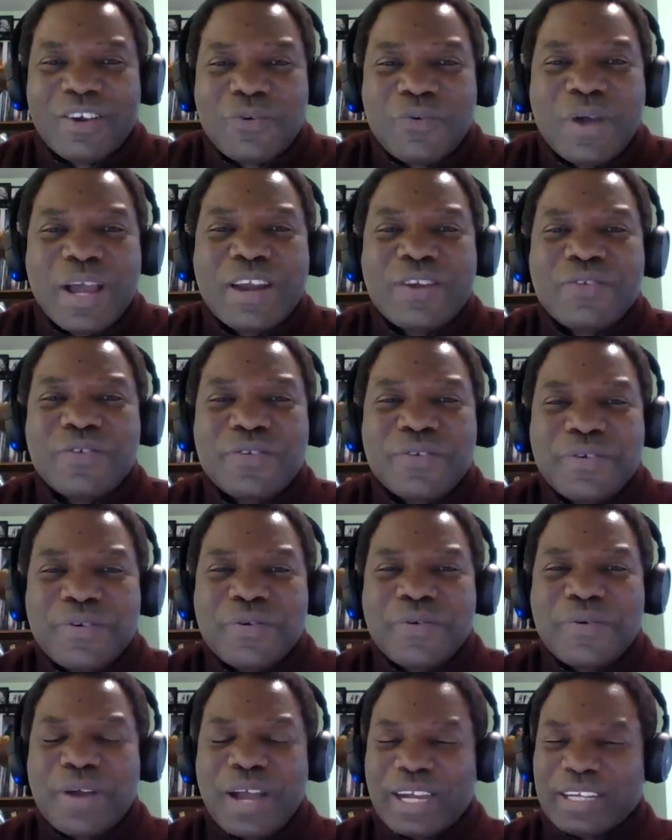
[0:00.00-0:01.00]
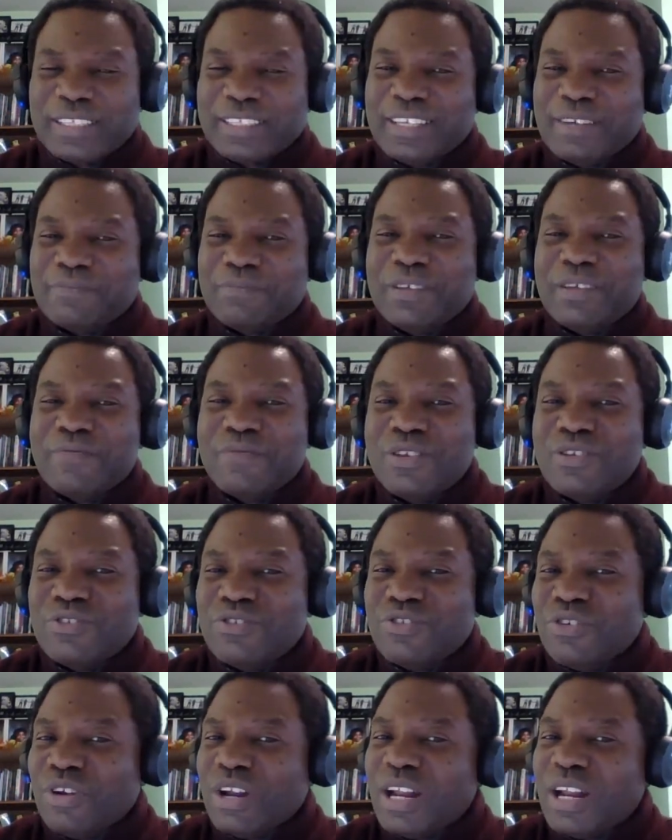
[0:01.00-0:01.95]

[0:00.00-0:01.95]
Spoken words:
when you accept Him into your